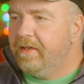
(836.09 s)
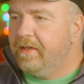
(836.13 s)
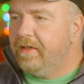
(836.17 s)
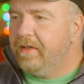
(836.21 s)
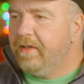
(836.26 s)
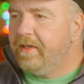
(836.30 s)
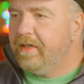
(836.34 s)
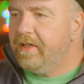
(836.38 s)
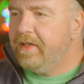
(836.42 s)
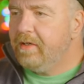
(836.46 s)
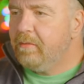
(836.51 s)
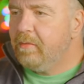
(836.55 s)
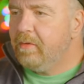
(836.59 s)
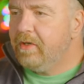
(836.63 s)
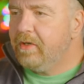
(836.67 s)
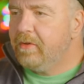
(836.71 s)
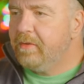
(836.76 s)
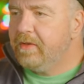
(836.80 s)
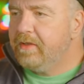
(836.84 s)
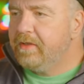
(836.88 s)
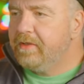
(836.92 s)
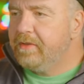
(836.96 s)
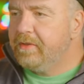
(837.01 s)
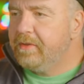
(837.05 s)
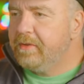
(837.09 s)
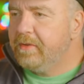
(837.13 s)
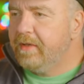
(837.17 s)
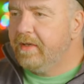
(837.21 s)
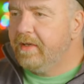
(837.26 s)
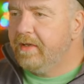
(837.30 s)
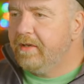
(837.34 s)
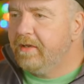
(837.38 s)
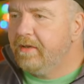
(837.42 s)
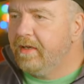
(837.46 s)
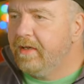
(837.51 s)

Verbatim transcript: And we're going to,